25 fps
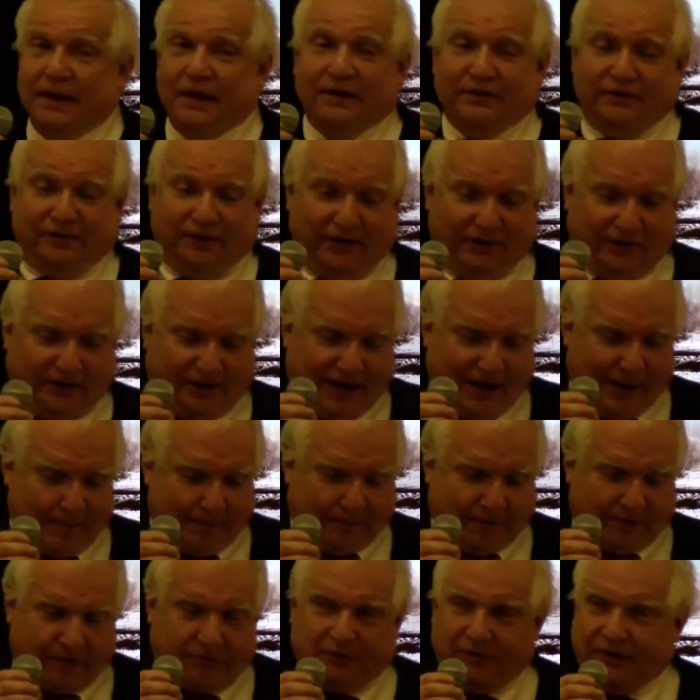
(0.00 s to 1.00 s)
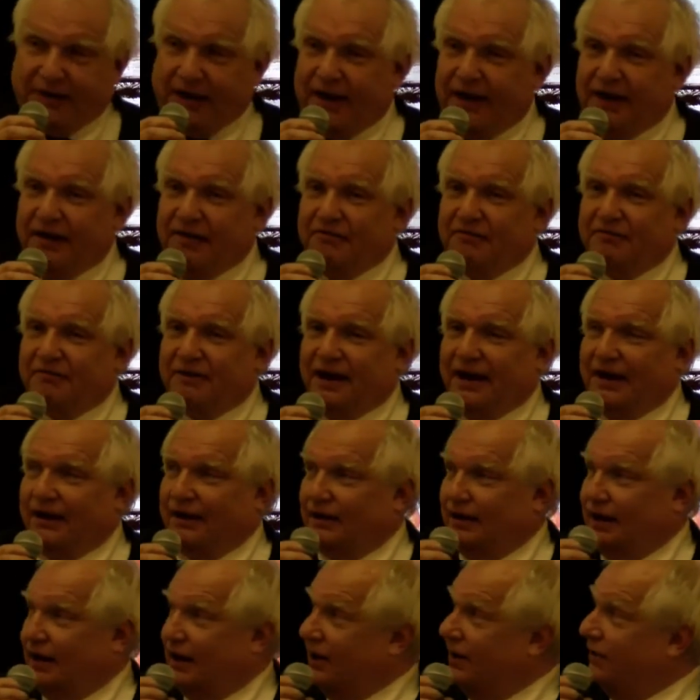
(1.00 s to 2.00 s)
She kept creating
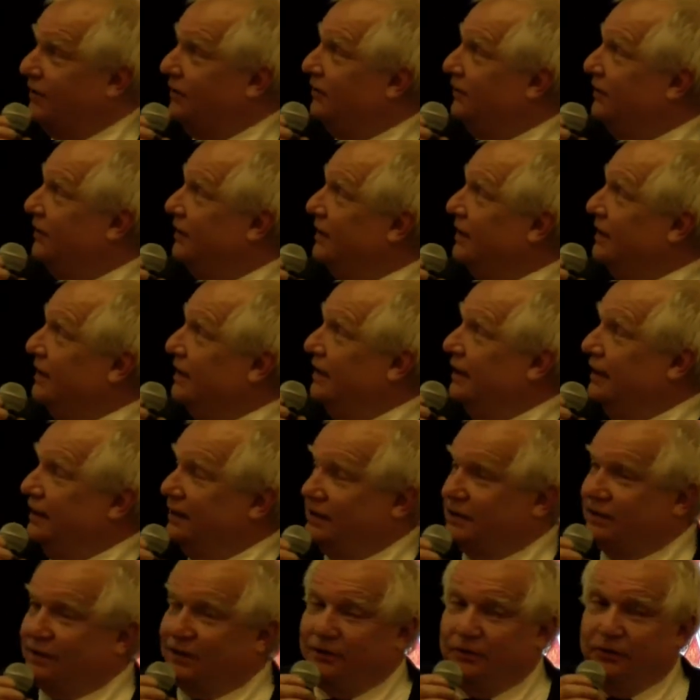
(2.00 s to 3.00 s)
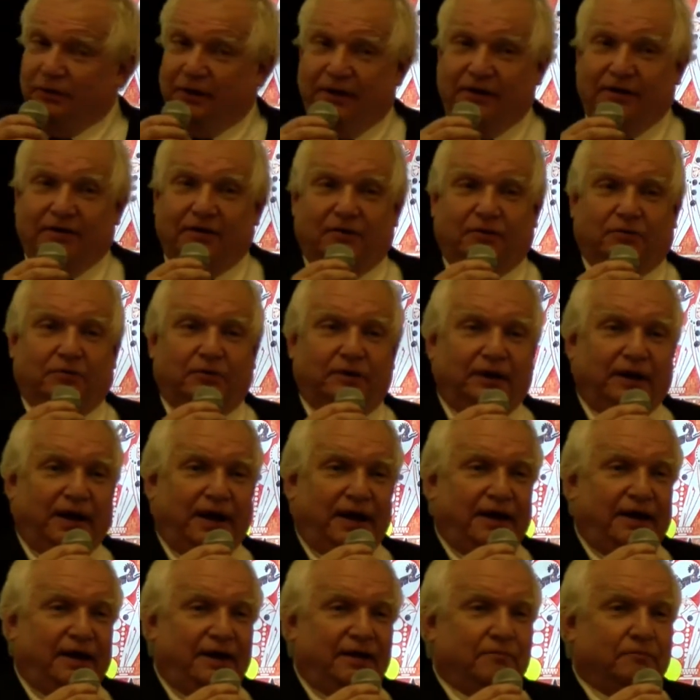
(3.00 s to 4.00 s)
vital art, including
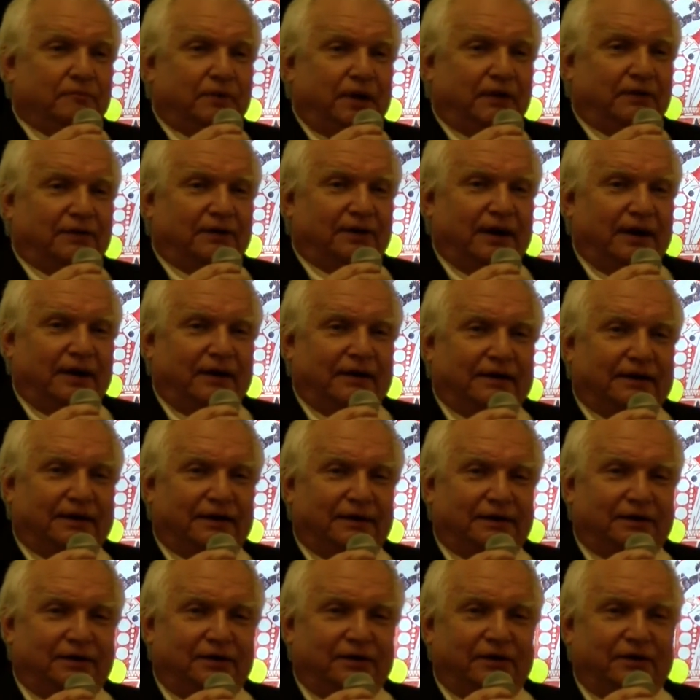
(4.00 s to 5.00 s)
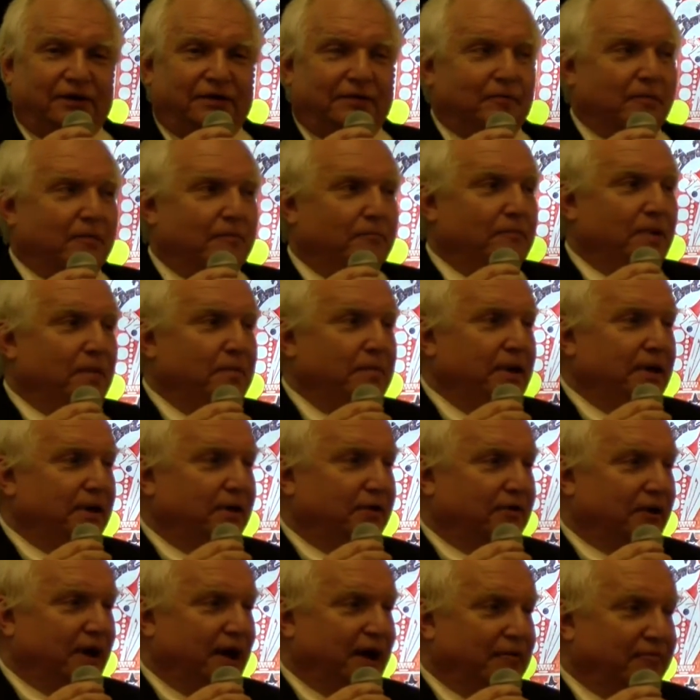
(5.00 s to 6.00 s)
creating multicolored
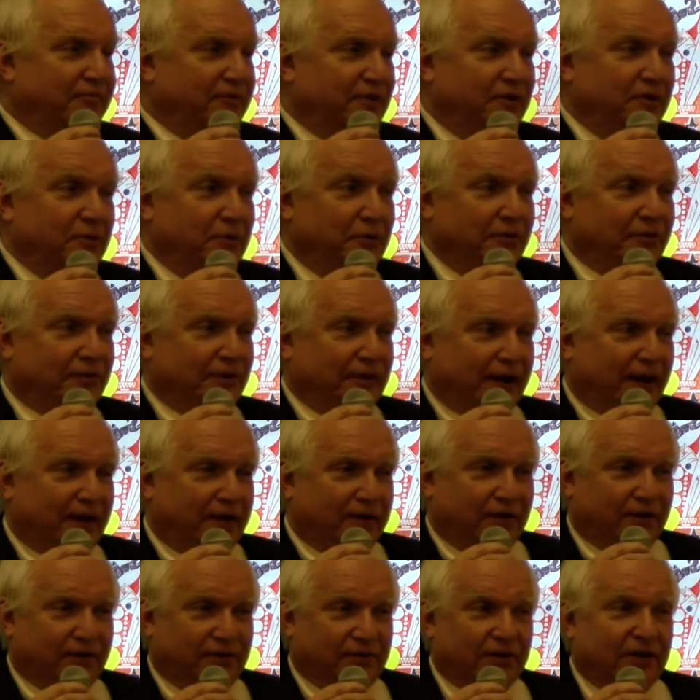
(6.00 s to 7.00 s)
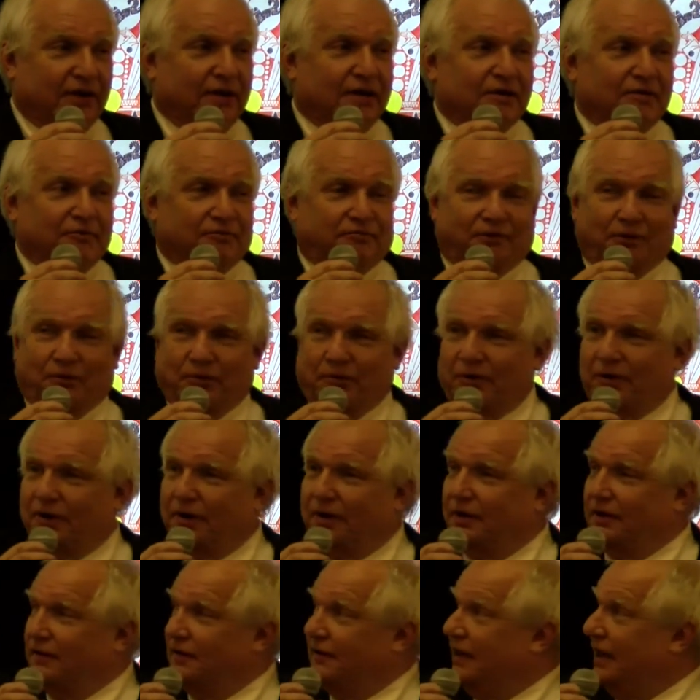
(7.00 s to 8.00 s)
mimeograph newsletters
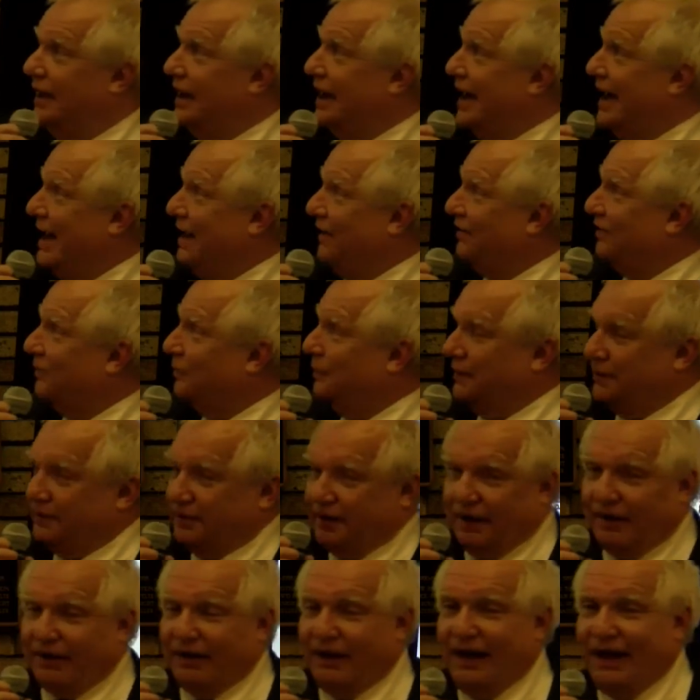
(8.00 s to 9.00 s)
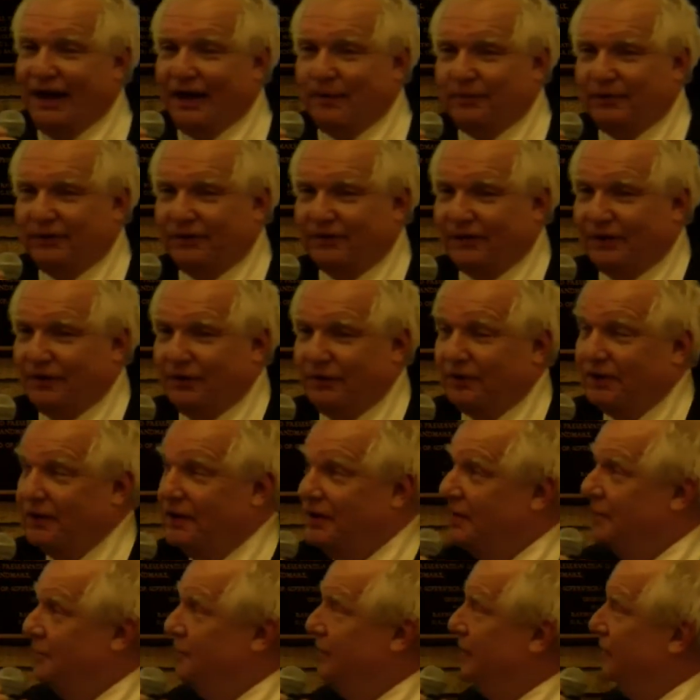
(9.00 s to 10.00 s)
for the hospital that are absolute
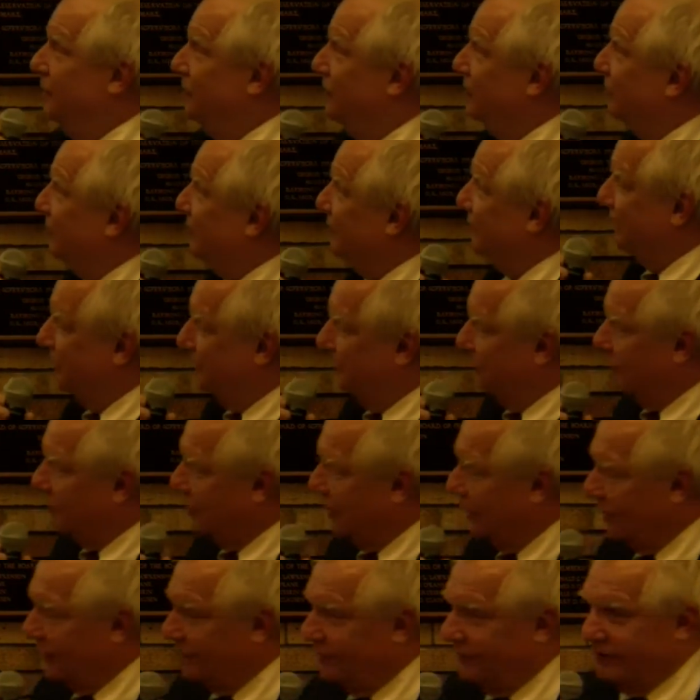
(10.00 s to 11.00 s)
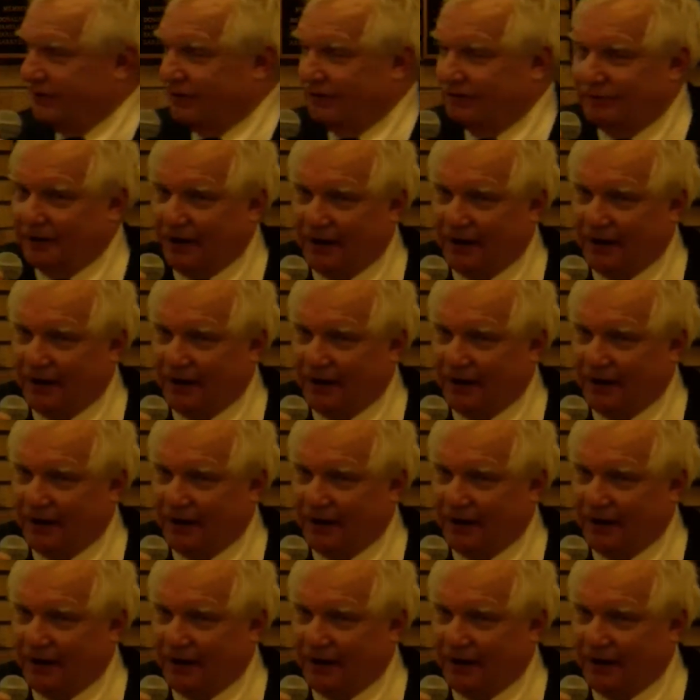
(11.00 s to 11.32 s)
beautiful works of